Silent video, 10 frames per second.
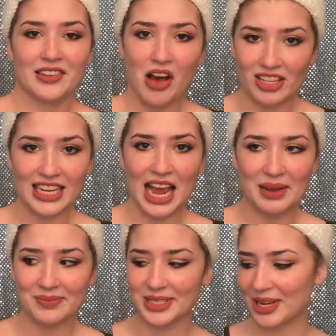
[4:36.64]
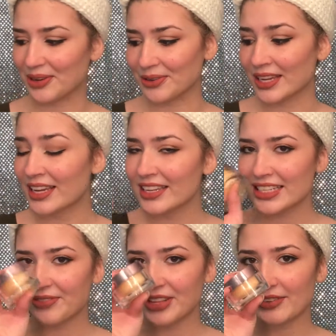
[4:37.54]
all the time, so
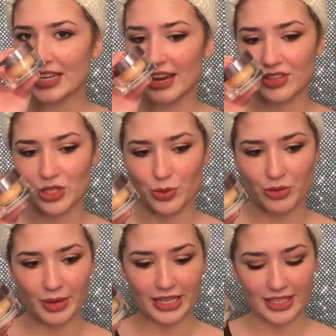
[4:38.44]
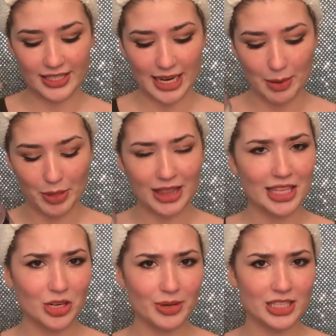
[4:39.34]
definitely have to have this with me. It does take up a
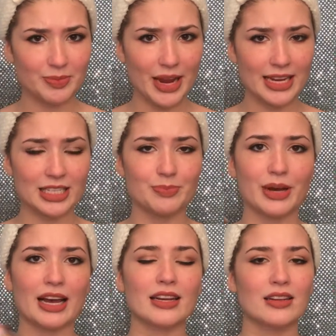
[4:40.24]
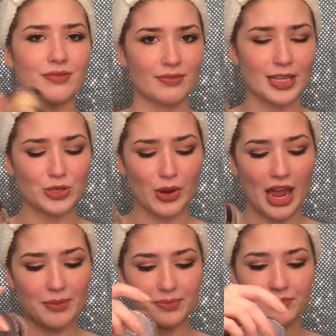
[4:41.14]
little bit of space, but that's
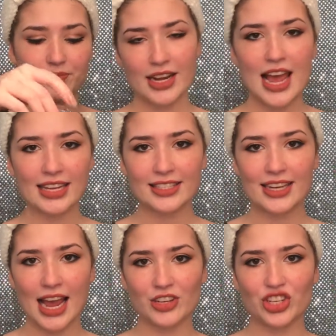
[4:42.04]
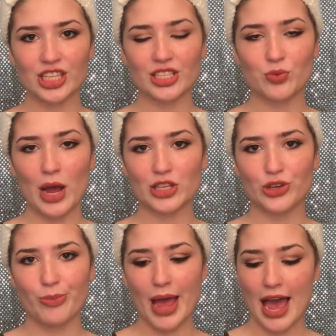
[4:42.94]
okay. Next, I just want
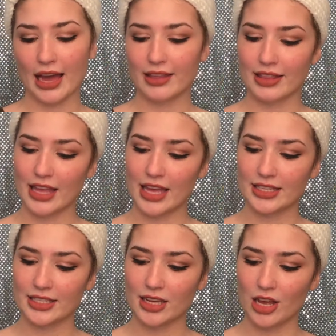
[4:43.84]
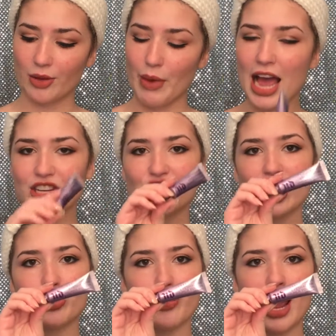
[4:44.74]
to pack this
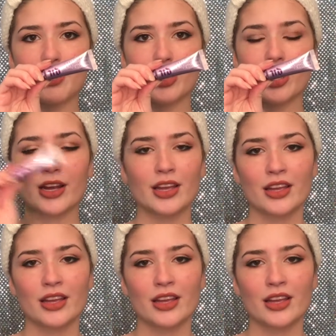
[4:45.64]
eyeshadow primer.